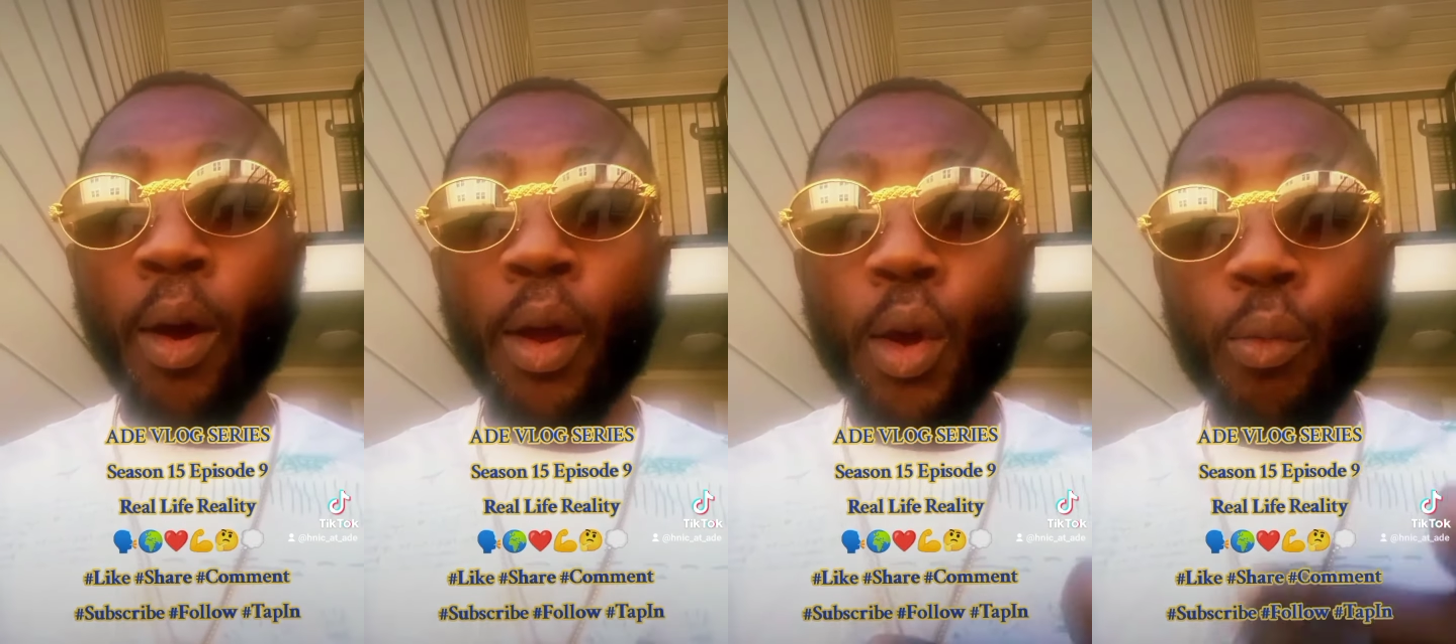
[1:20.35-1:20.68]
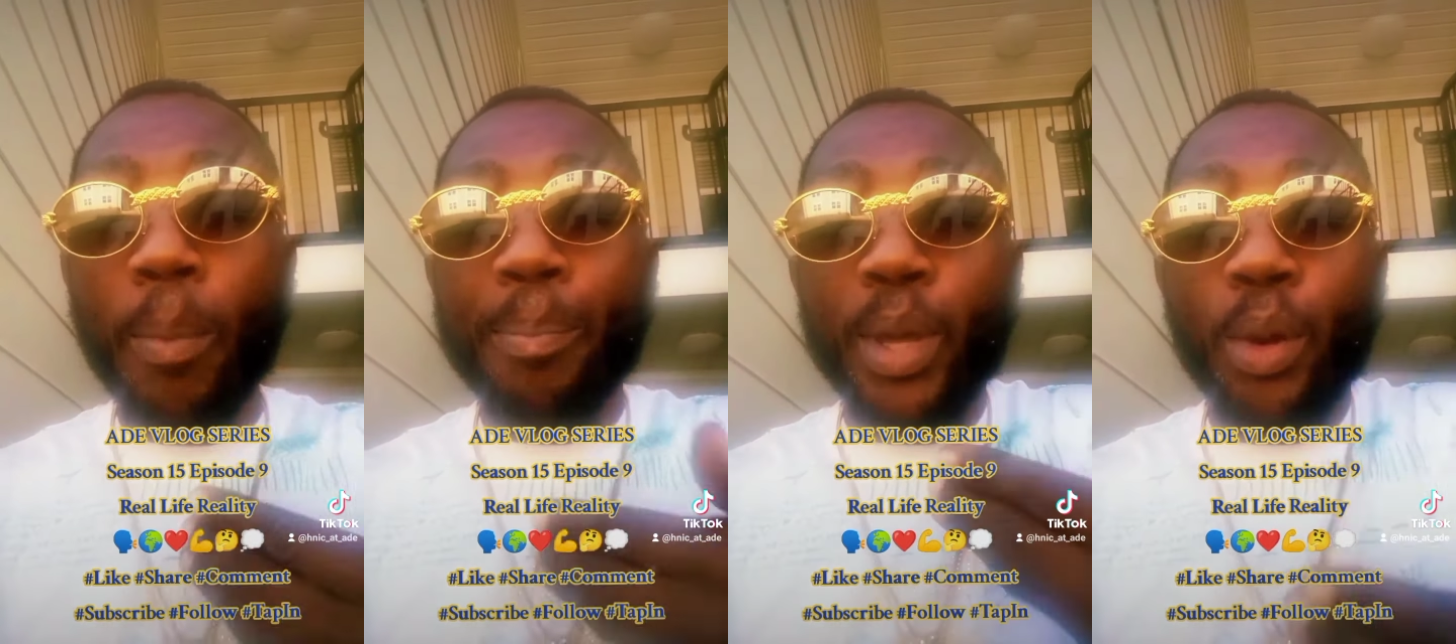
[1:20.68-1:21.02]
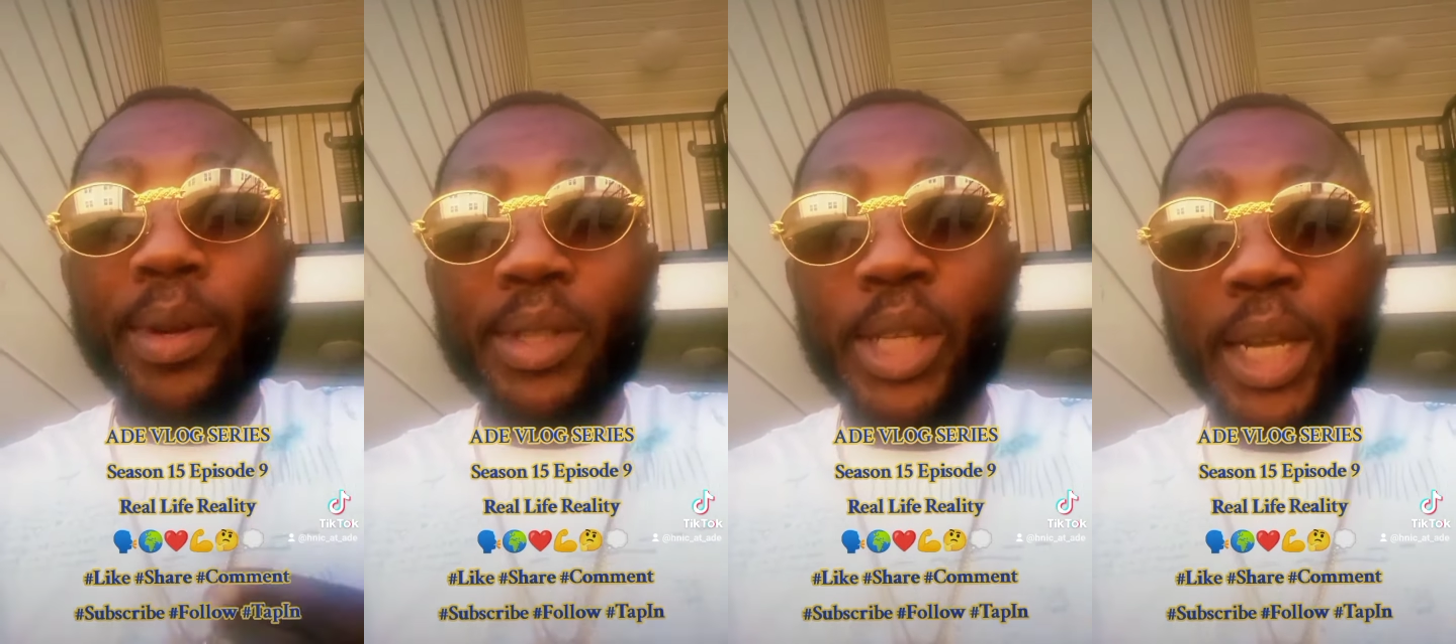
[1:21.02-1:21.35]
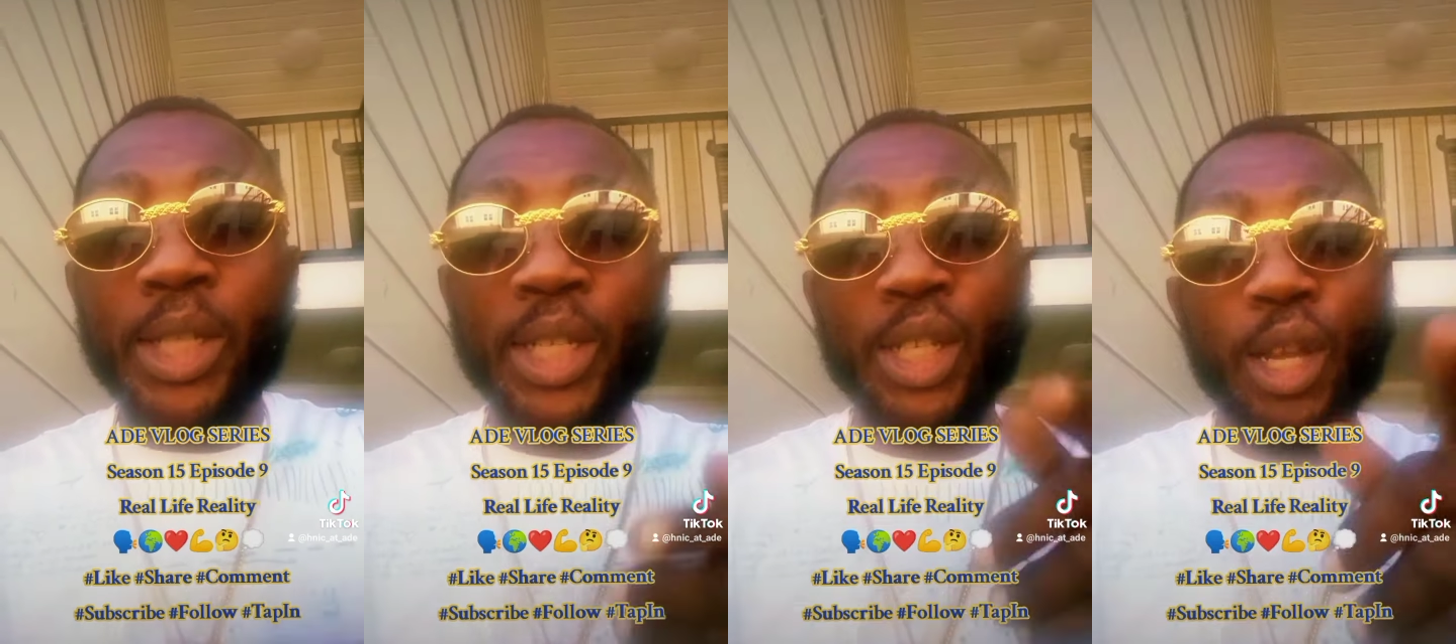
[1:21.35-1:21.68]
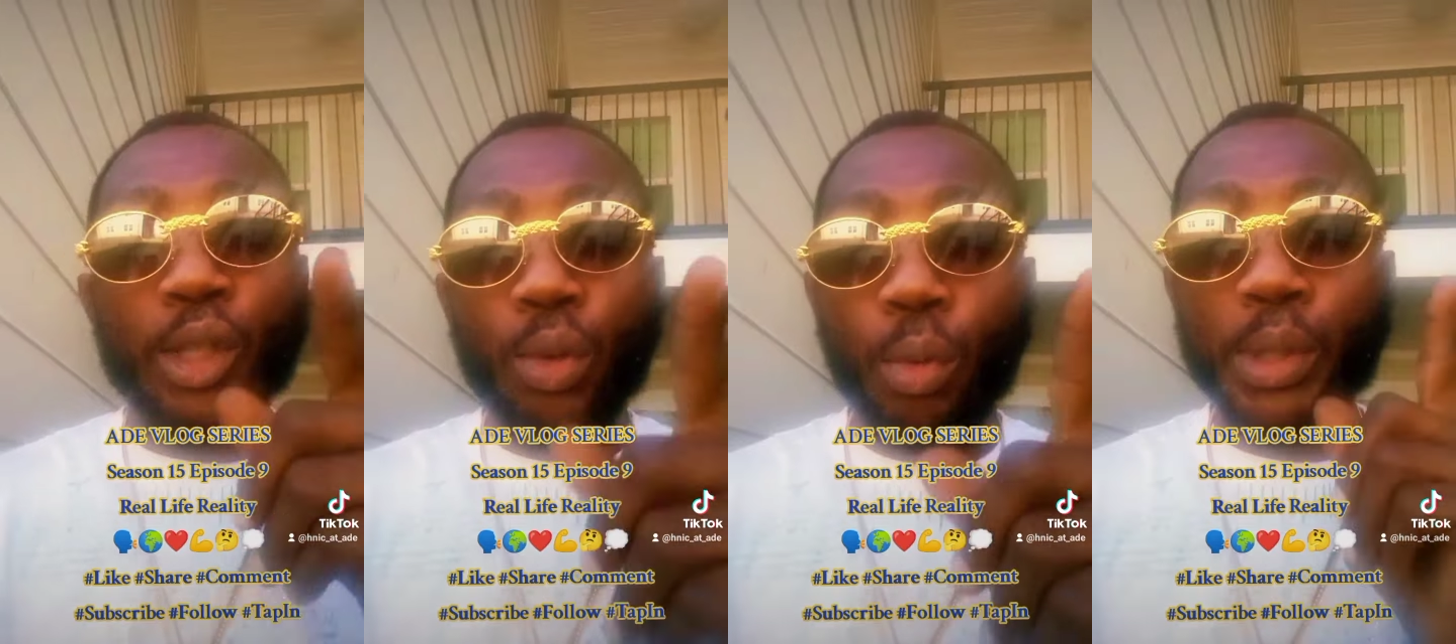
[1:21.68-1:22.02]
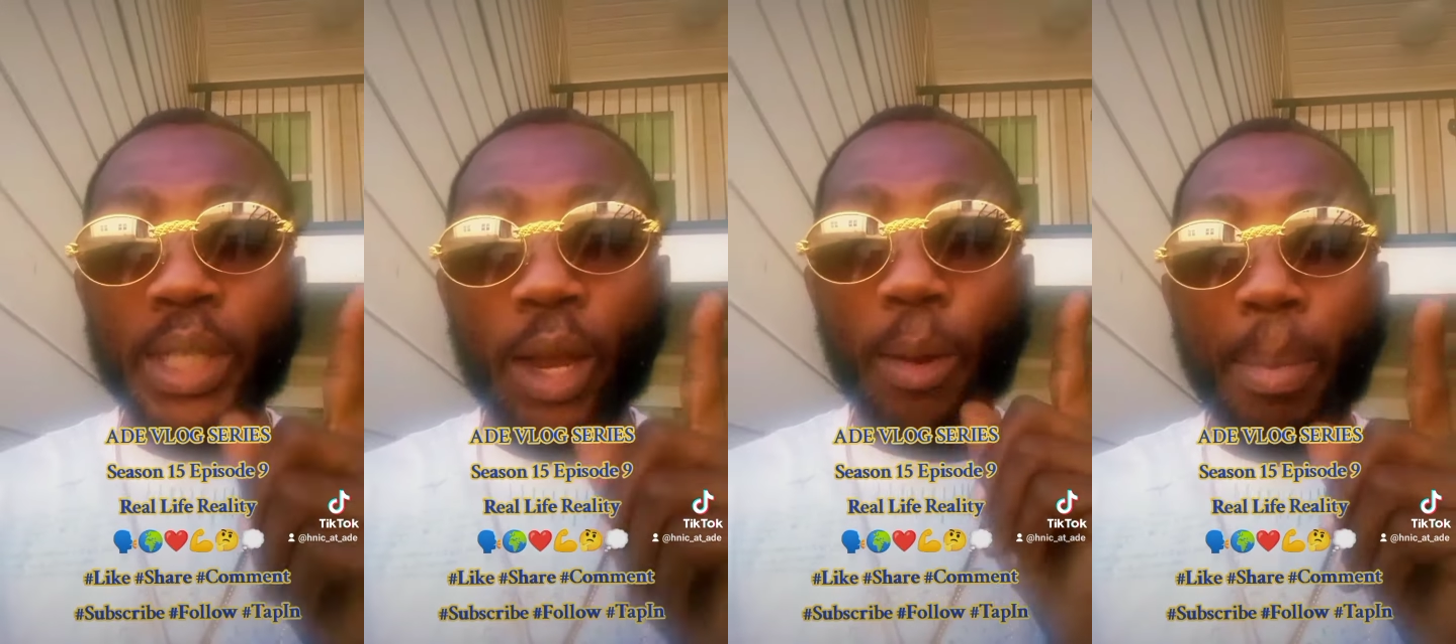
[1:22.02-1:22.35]
with pure intentions towards
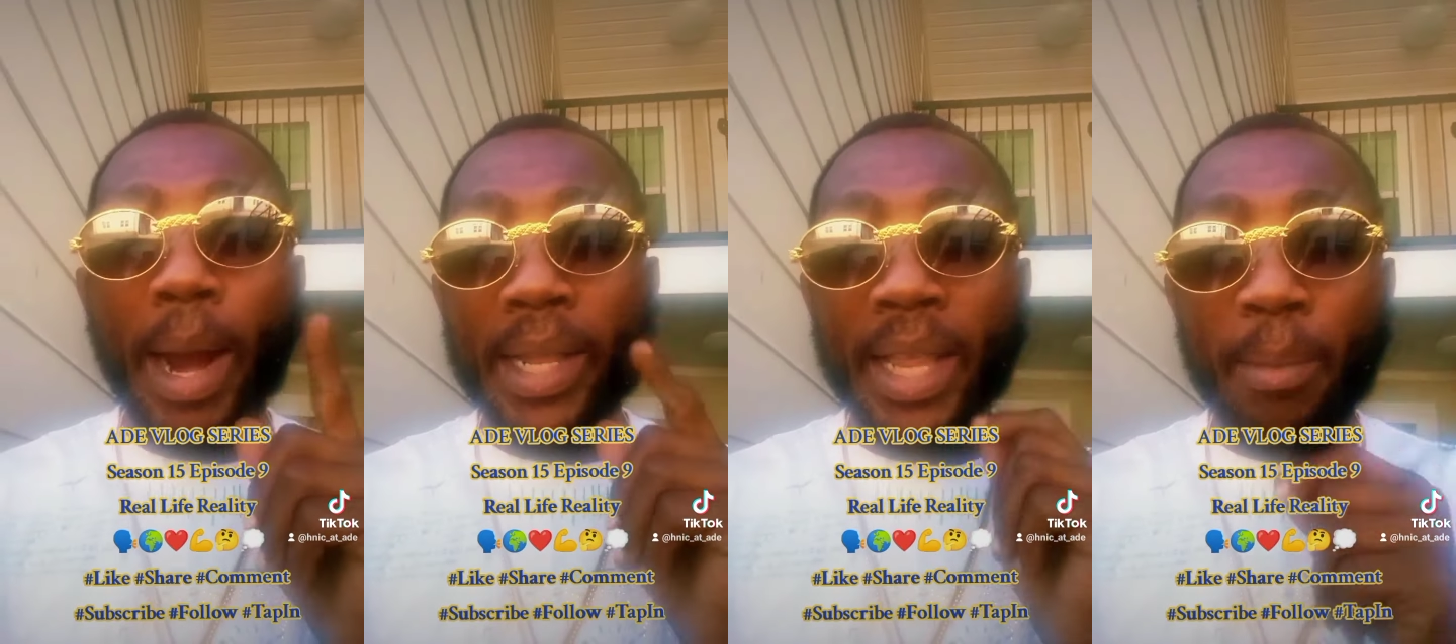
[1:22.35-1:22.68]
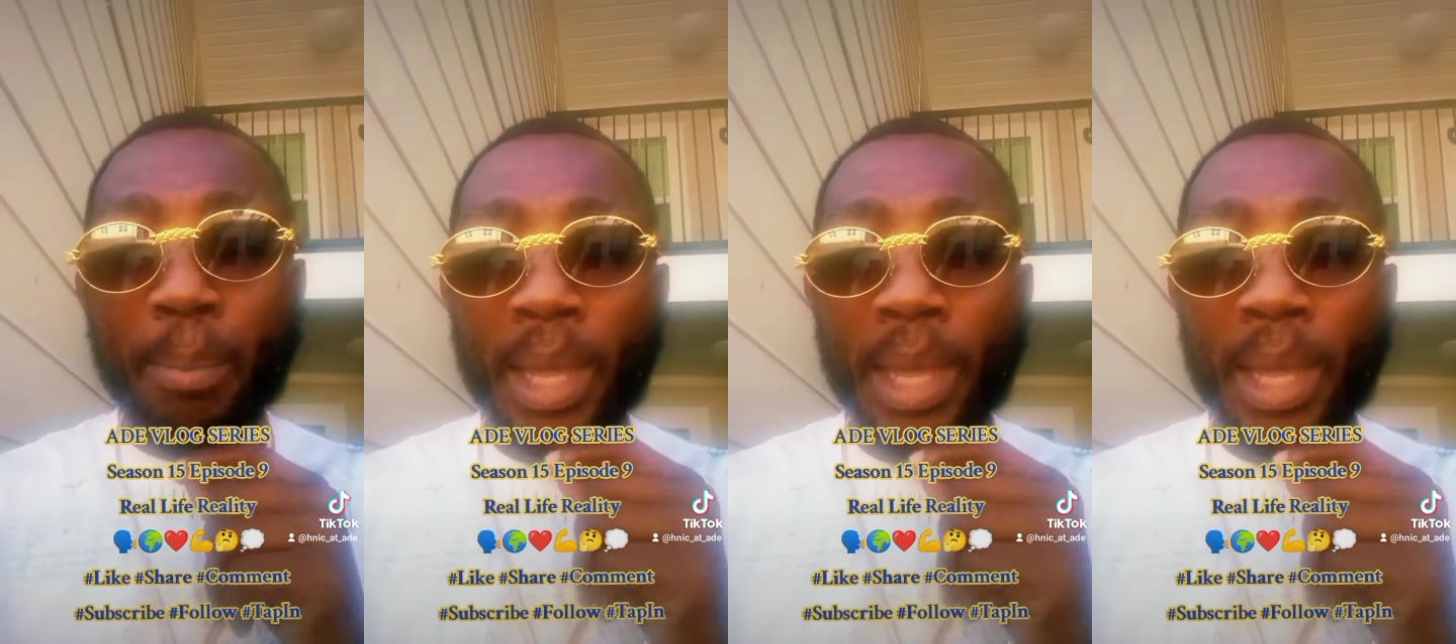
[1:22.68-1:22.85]
everybody they meet.